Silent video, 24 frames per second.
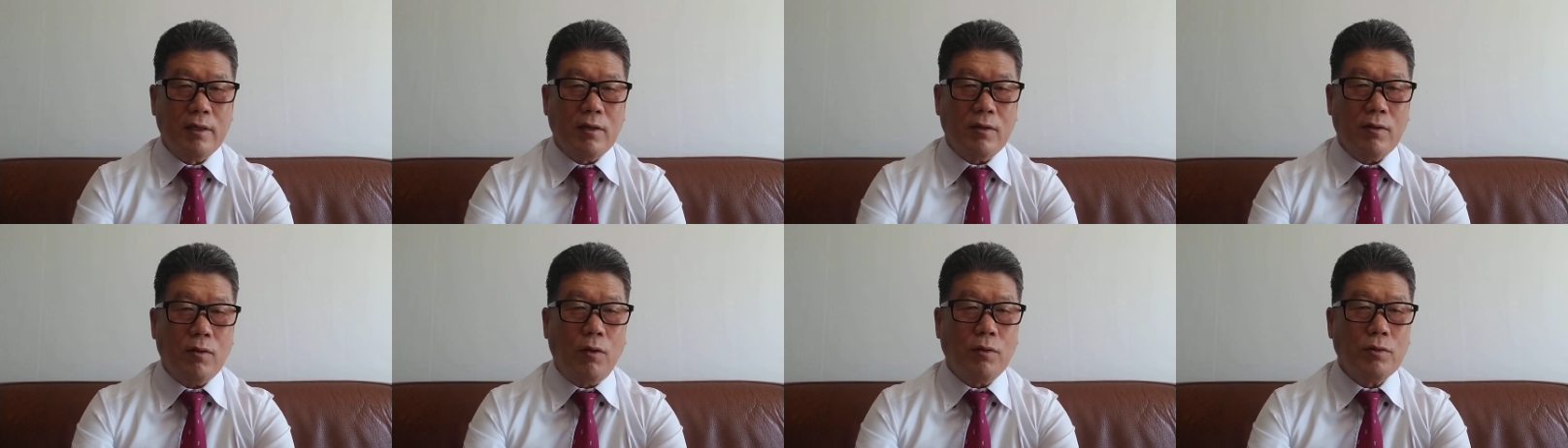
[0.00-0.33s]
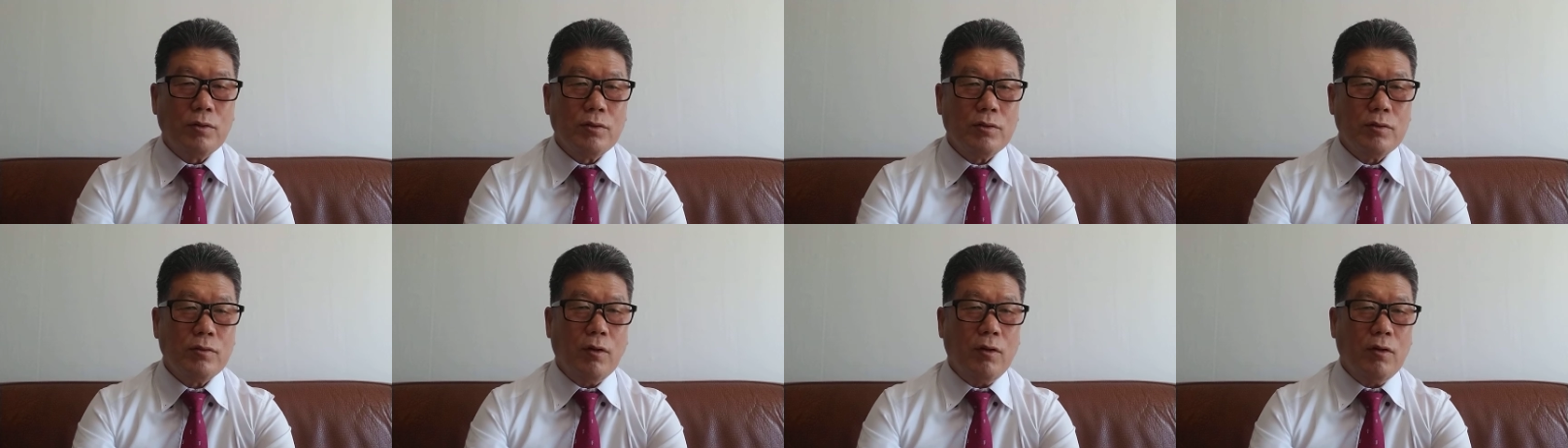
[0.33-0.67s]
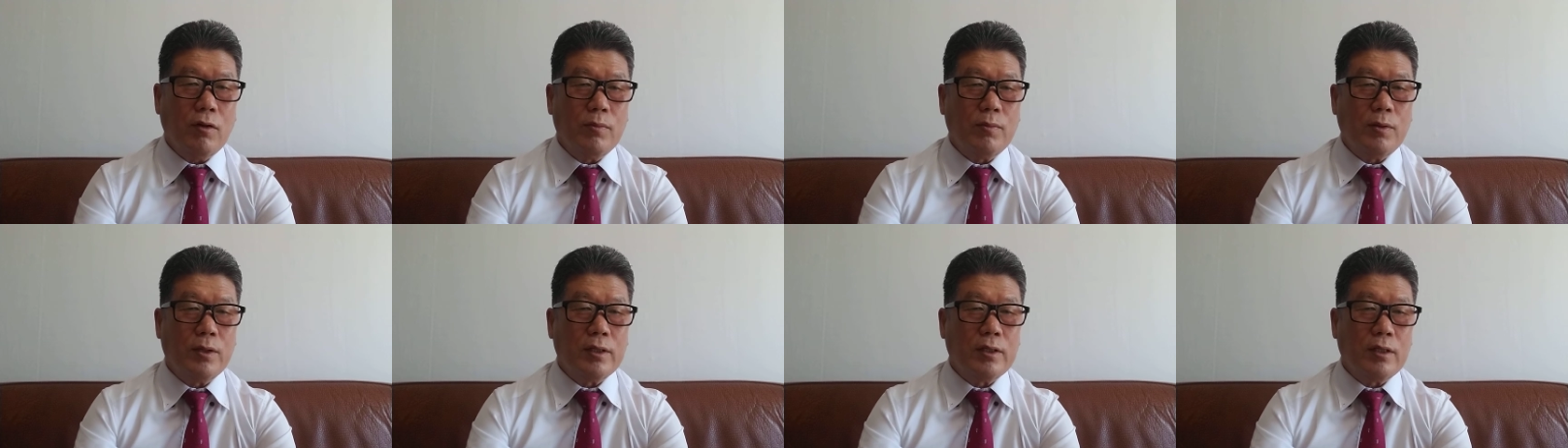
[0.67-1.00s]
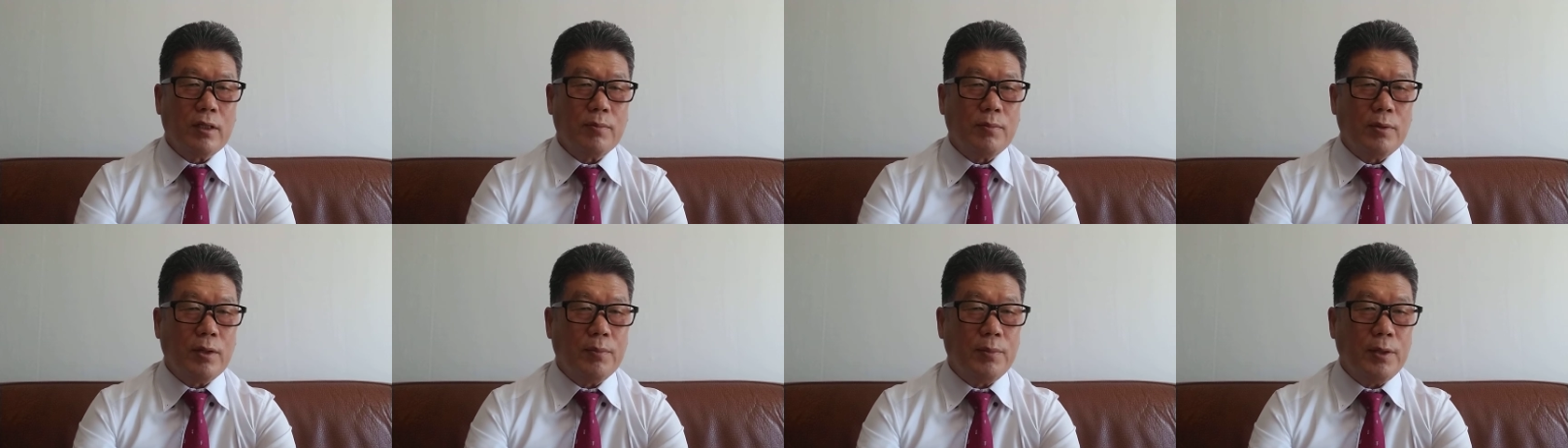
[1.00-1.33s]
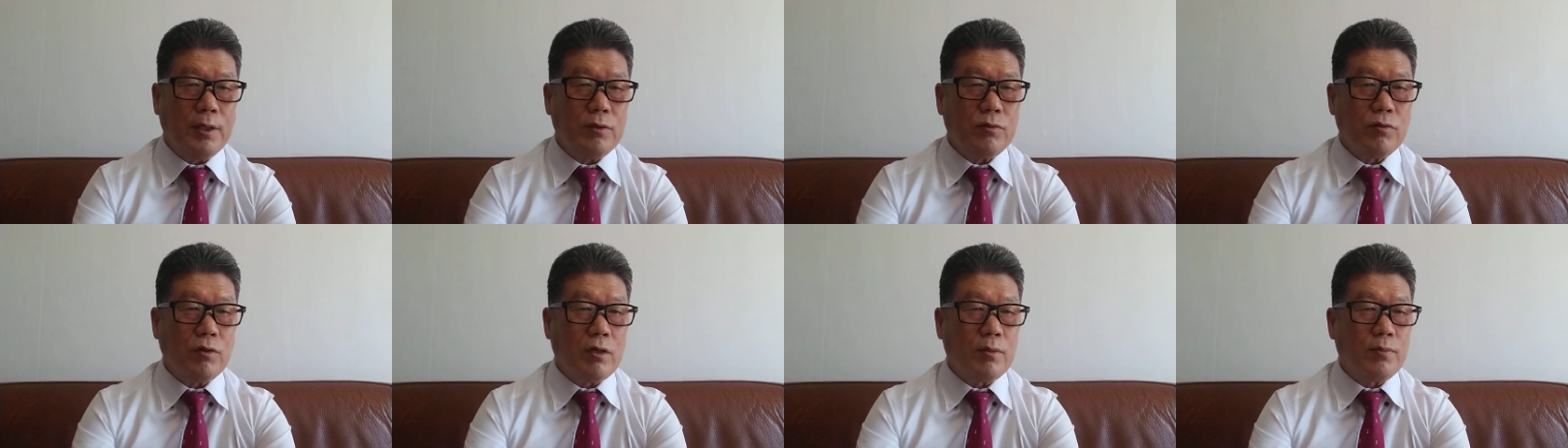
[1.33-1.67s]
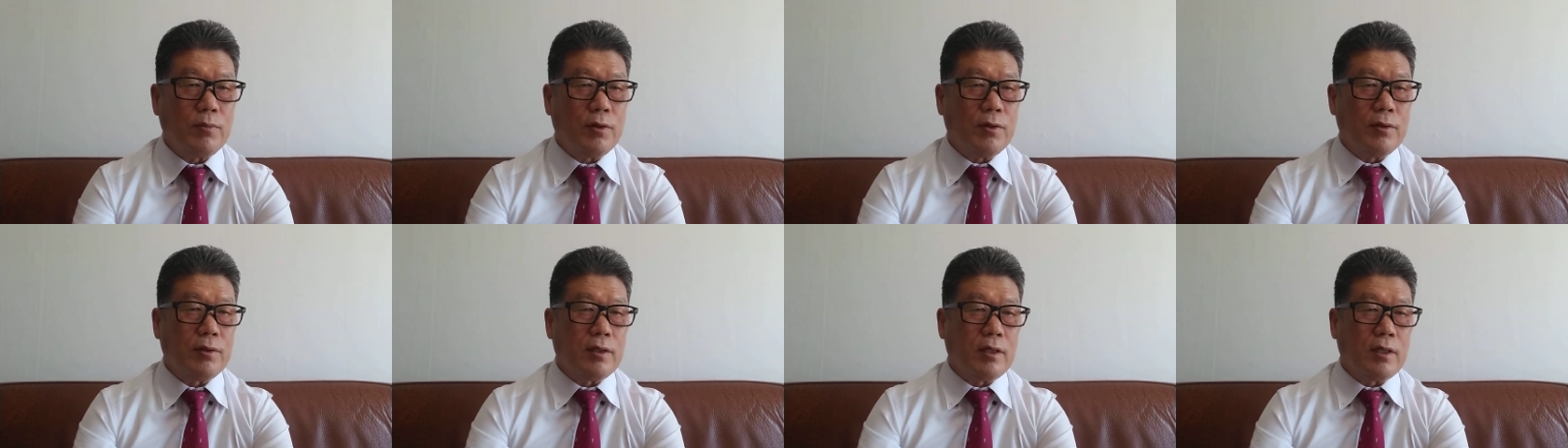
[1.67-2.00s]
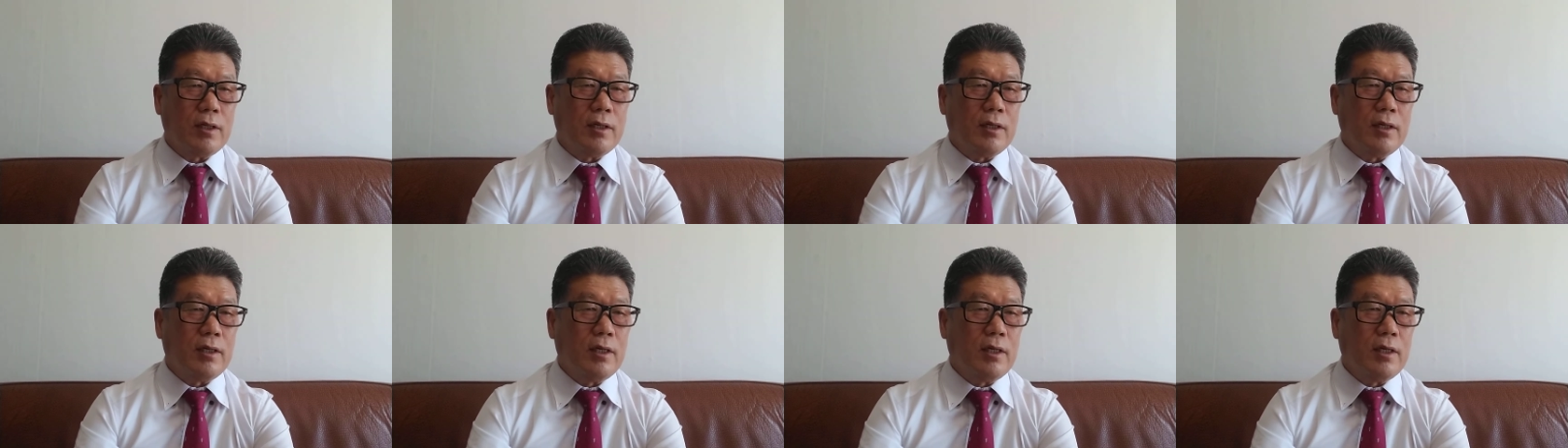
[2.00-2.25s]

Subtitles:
Console bond, perpetual bond,